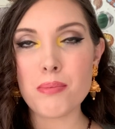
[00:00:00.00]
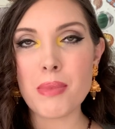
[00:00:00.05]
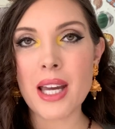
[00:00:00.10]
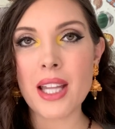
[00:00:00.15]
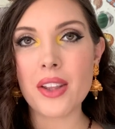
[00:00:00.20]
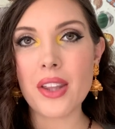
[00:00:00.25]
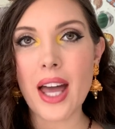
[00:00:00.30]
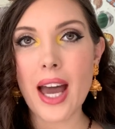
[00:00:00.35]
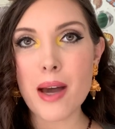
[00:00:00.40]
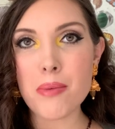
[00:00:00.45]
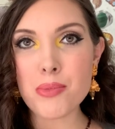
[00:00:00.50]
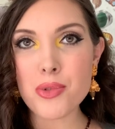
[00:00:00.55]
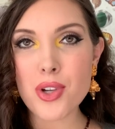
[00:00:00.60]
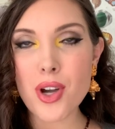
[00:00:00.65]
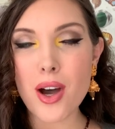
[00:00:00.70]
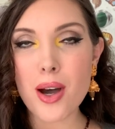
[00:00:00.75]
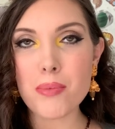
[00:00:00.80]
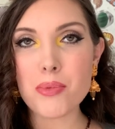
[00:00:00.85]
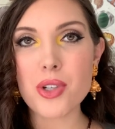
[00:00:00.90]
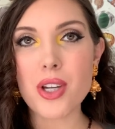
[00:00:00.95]
my
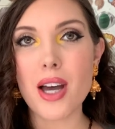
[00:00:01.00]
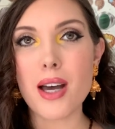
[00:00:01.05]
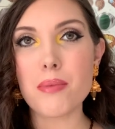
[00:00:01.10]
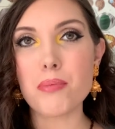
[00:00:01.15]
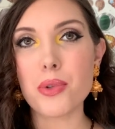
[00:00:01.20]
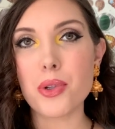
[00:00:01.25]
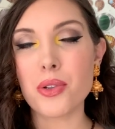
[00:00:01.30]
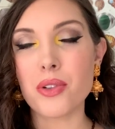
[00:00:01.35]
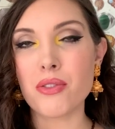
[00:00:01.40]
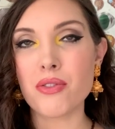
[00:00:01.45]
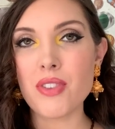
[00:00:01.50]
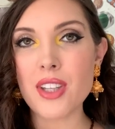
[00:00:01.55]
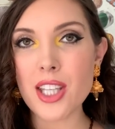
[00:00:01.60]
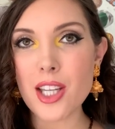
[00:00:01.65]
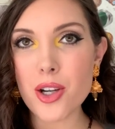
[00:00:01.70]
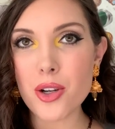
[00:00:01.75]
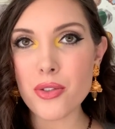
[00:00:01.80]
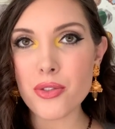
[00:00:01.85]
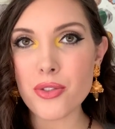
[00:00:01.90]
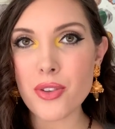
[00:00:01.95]
laptop to upload a
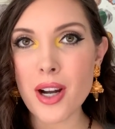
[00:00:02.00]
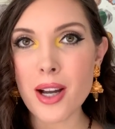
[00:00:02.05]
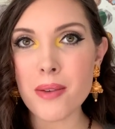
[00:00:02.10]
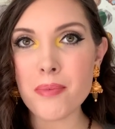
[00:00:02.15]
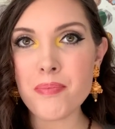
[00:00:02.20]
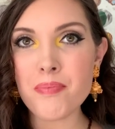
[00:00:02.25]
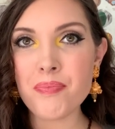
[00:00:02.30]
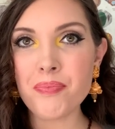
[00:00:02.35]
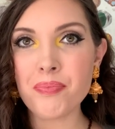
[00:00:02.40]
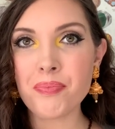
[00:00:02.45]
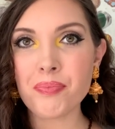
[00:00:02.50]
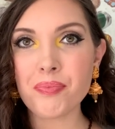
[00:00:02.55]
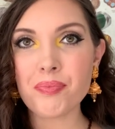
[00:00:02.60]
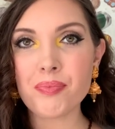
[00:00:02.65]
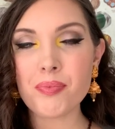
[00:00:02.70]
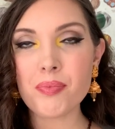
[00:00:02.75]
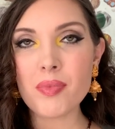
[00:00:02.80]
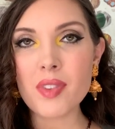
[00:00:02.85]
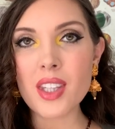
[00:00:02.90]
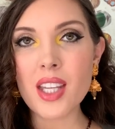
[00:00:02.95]
video from.
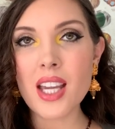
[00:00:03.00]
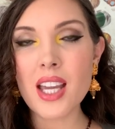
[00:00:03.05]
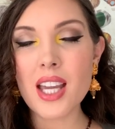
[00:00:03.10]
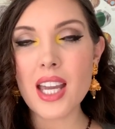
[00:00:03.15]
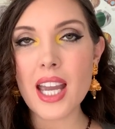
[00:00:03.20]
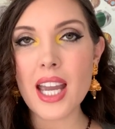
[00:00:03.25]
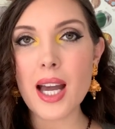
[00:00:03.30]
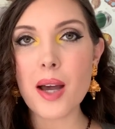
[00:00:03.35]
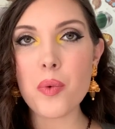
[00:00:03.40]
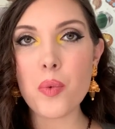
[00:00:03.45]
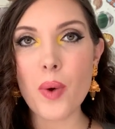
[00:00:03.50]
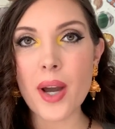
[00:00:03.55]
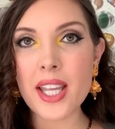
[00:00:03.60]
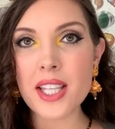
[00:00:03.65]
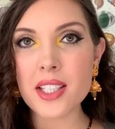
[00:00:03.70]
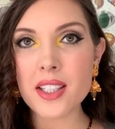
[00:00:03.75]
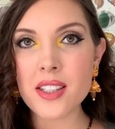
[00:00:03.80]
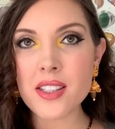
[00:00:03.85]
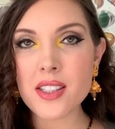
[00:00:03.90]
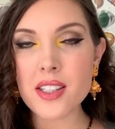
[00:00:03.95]
I
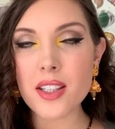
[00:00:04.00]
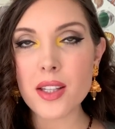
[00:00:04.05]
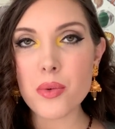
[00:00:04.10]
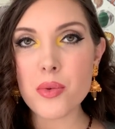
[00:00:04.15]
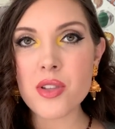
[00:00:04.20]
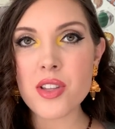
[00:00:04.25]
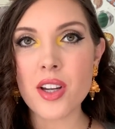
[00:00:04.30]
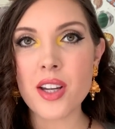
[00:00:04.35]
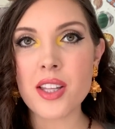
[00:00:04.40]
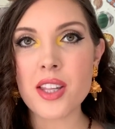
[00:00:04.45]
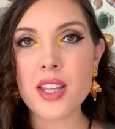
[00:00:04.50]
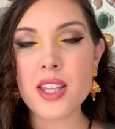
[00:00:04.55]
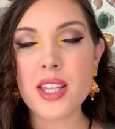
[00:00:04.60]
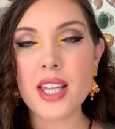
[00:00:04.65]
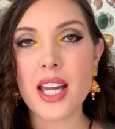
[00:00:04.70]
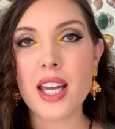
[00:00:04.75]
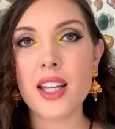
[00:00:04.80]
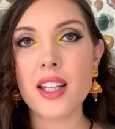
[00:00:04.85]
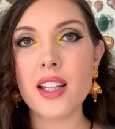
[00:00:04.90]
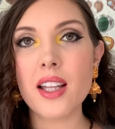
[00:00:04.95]
waited until it was on
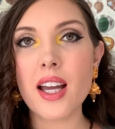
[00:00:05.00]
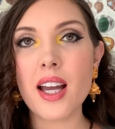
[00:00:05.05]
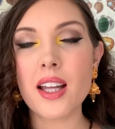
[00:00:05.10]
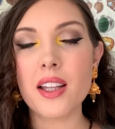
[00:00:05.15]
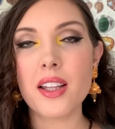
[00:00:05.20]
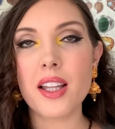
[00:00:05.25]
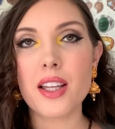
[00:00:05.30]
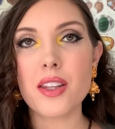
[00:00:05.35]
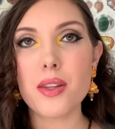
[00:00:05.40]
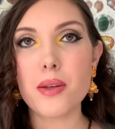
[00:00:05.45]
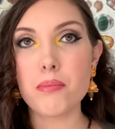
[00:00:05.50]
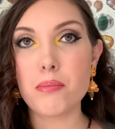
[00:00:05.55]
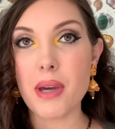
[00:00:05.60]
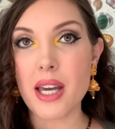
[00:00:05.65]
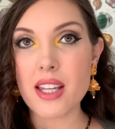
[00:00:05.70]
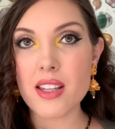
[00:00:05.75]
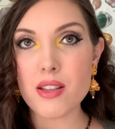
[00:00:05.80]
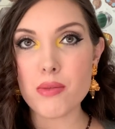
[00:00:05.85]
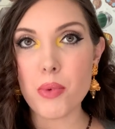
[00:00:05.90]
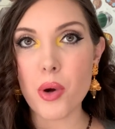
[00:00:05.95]
sale at like the
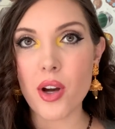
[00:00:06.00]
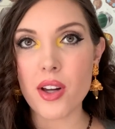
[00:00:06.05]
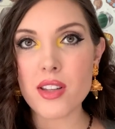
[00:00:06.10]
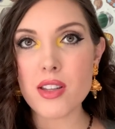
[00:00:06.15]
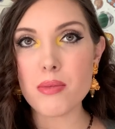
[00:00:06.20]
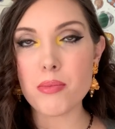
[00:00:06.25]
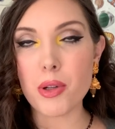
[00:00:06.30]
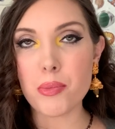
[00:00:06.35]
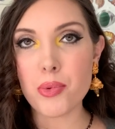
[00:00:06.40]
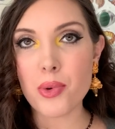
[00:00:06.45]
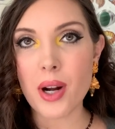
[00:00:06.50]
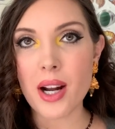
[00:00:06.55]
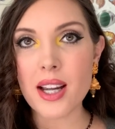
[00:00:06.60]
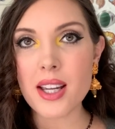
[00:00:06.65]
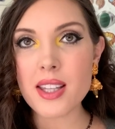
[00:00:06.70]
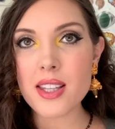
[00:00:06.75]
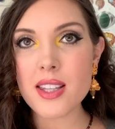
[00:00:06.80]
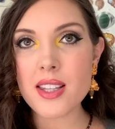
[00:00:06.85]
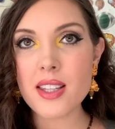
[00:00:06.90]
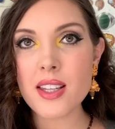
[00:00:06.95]
best possible
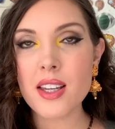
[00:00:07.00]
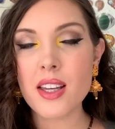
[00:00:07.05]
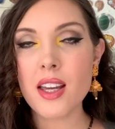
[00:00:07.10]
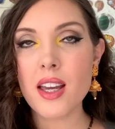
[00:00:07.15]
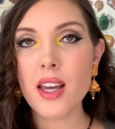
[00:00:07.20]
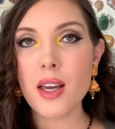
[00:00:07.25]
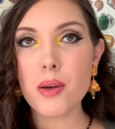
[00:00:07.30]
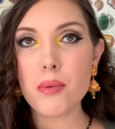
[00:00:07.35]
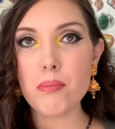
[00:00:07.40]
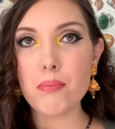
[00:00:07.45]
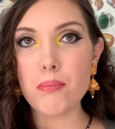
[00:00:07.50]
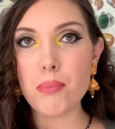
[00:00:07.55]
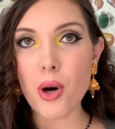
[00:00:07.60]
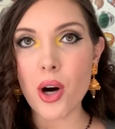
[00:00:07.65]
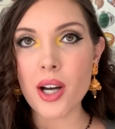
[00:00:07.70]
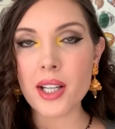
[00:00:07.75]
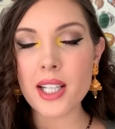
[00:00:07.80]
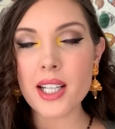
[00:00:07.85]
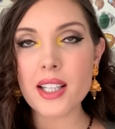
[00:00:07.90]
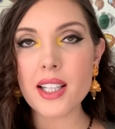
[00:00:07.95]
price,
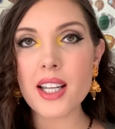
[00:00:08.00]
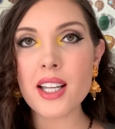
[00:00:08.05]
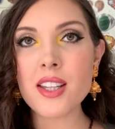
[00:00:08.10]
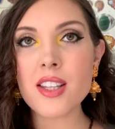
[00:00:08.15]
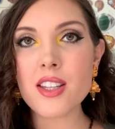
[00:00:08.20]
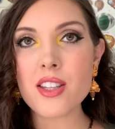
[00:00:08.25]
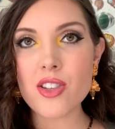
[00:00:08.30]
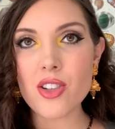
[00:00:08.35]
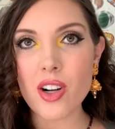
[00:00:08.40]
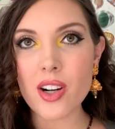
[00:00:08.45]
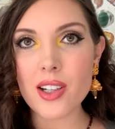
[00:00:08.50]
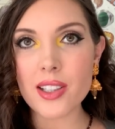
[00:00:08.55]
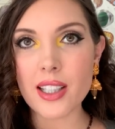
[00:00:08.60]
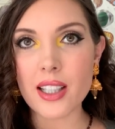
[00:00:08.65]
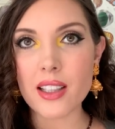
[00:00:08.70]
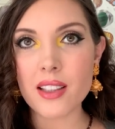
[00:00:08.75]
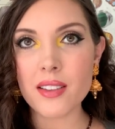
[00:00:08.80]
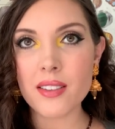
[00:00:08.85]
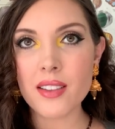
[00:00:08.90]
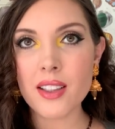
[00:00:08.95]
bought it and
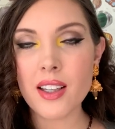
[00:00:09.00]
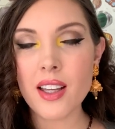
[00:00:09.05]
started.